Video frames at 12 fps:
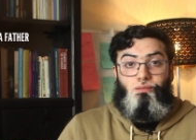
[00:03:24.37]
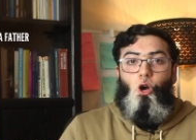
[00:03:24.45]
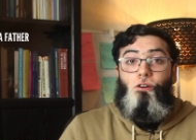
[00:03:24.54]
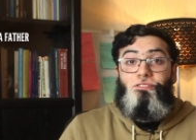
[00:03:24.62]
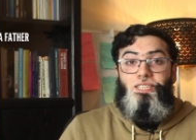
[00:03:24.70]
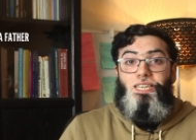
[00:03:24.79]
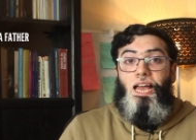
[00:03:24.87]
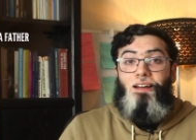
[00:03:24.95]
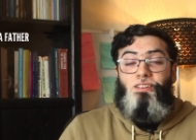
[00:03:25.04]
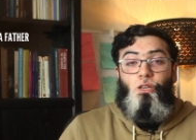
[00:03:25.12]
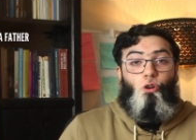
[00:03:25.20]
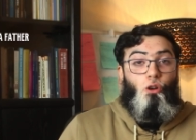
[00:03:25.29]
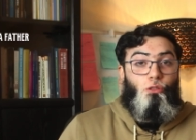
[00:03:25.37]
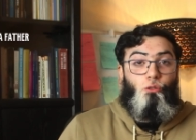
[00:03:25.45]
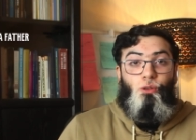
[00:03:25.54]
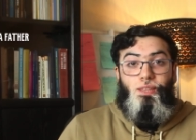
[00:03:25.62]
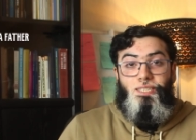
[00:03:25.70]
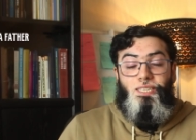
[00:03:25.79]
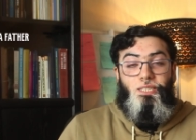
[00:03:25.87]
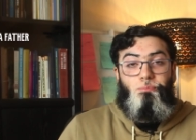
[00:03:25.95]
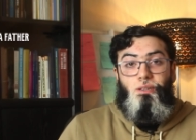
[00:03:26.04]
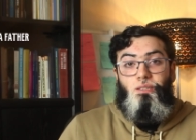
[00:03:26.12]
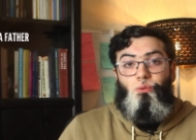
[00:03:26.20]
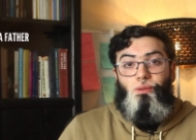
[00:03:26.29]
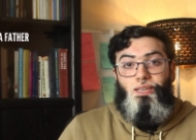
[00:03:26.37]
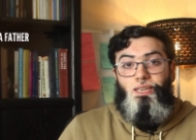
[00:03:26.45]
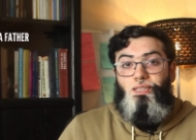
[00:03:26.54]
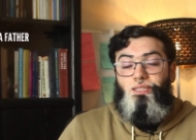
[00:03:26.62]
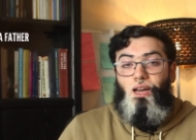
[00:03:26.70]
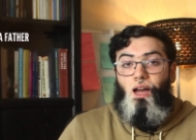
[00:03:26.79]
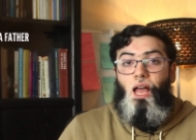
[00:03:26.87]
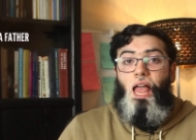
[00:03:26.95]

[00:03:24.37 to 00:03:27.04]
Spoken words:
Obviously, having gone through this experience with Isa,